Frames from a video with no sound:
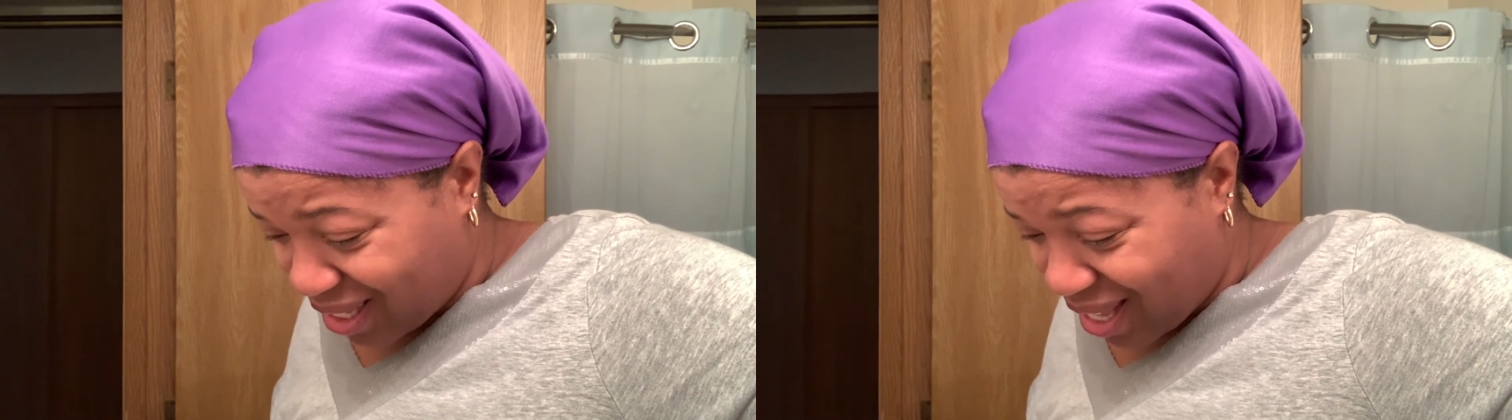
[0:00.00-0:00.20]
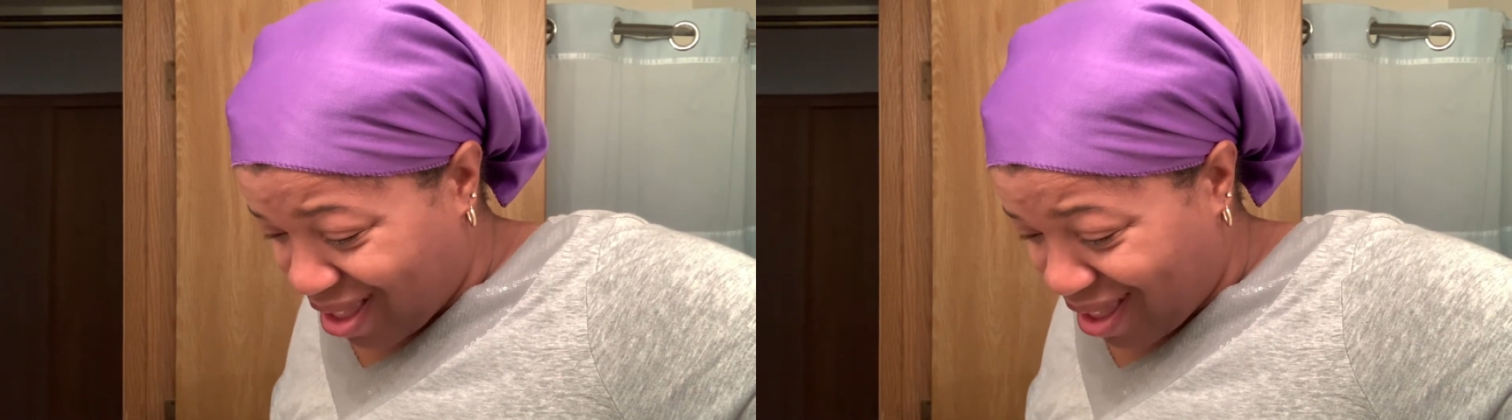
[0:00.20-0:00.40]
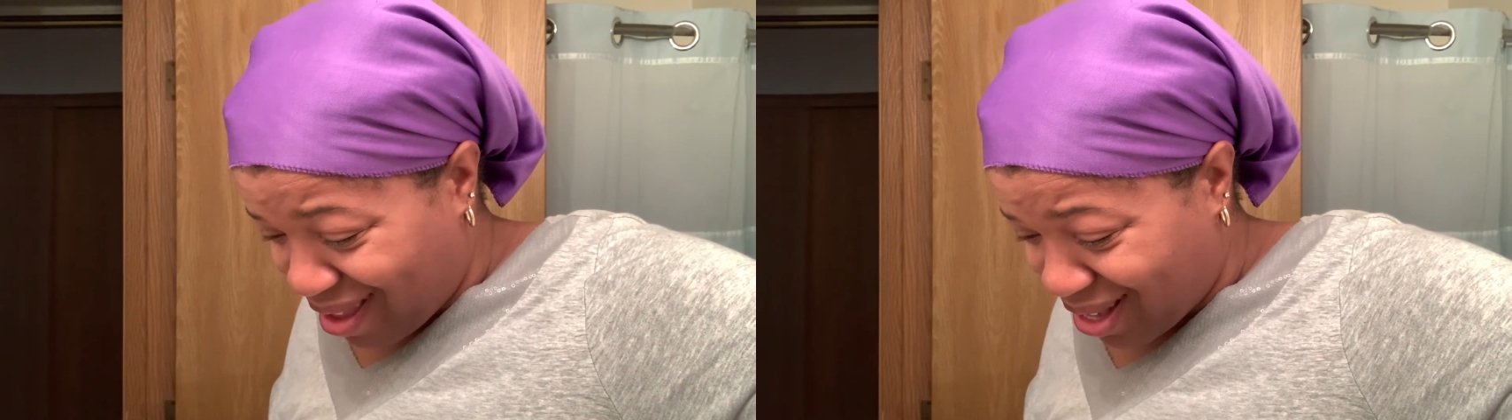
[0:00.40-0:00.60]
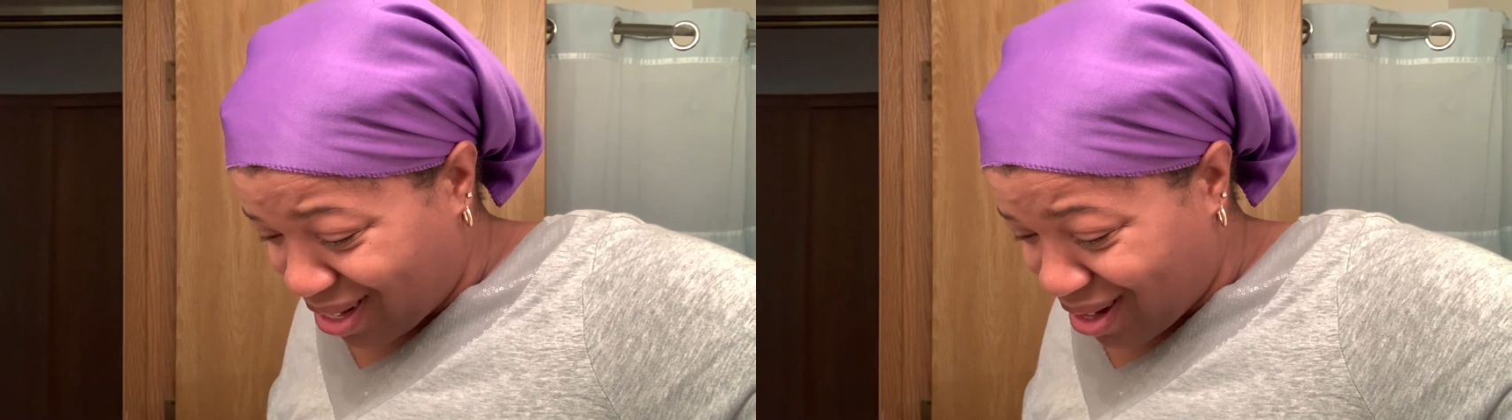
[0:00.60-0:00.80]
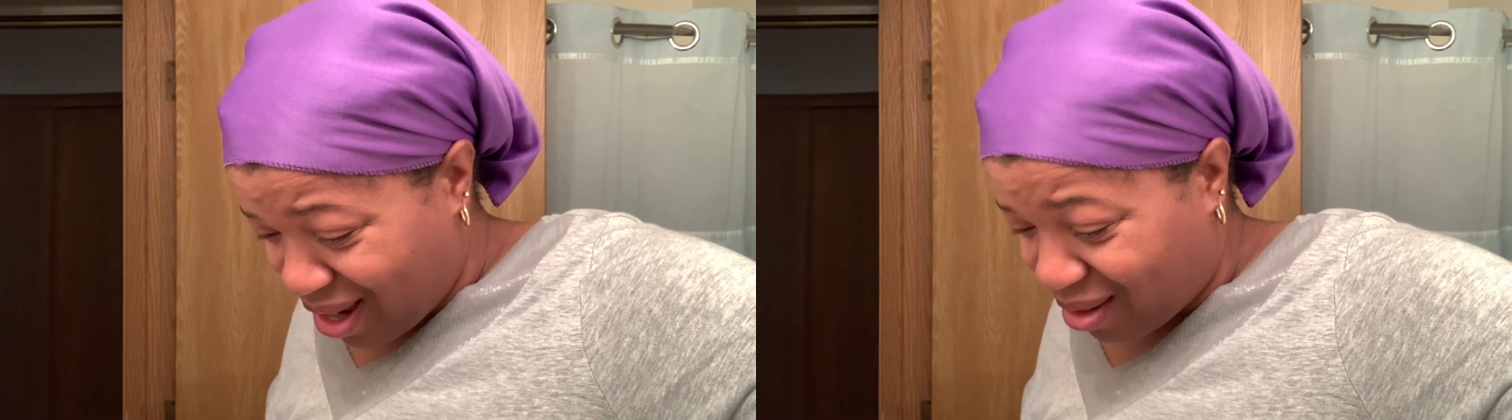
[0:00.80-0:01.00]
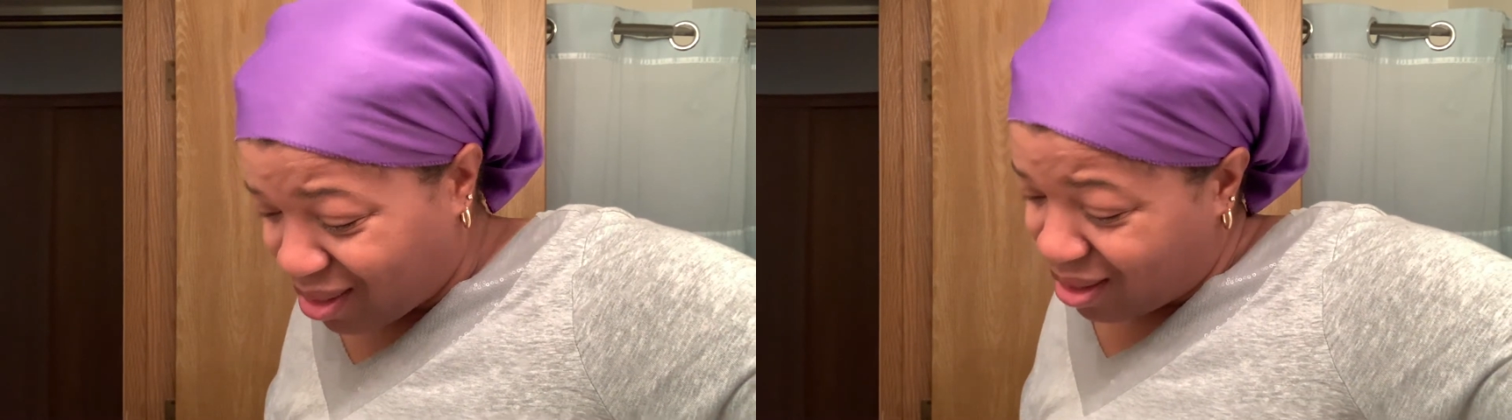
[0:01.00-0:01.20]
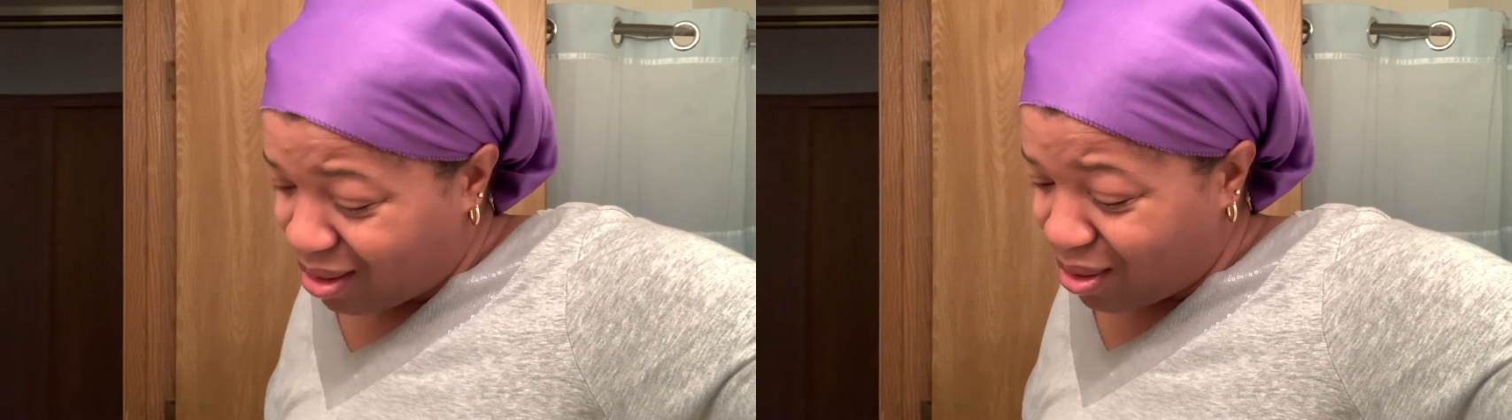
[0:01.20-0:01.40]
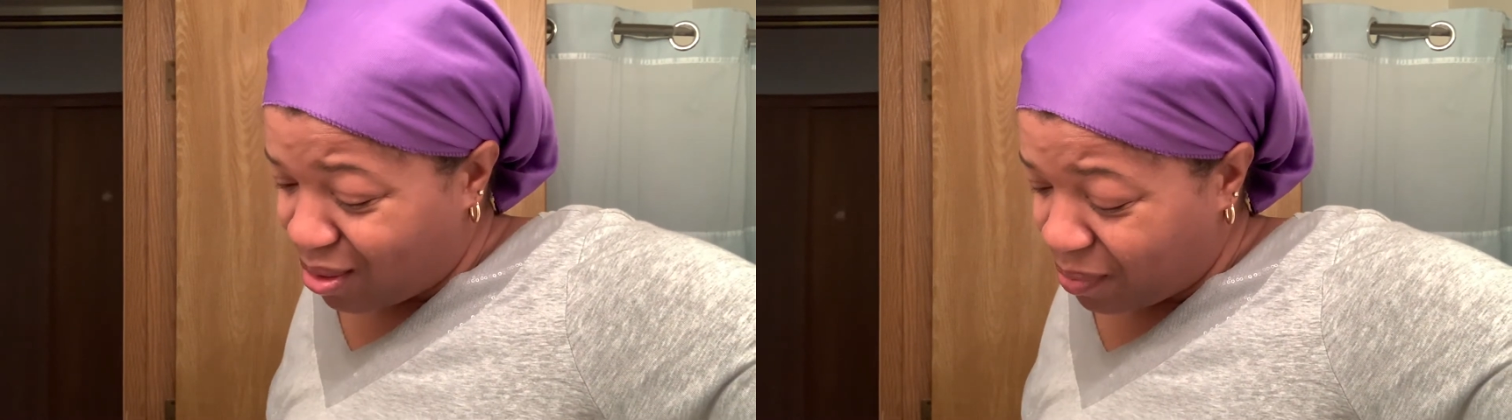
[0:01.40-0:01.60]
and I don't
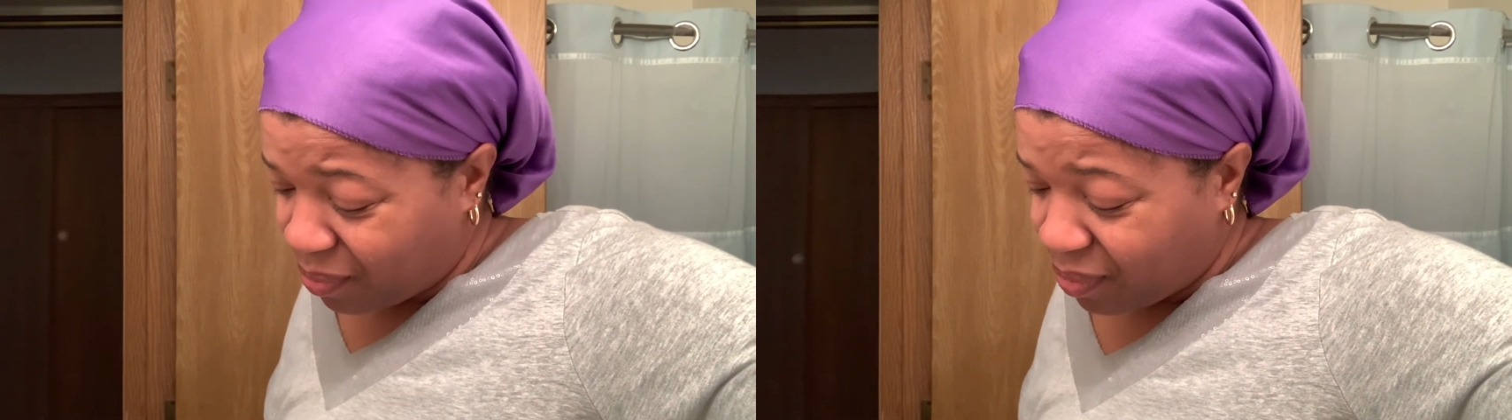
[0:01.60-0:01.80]
know.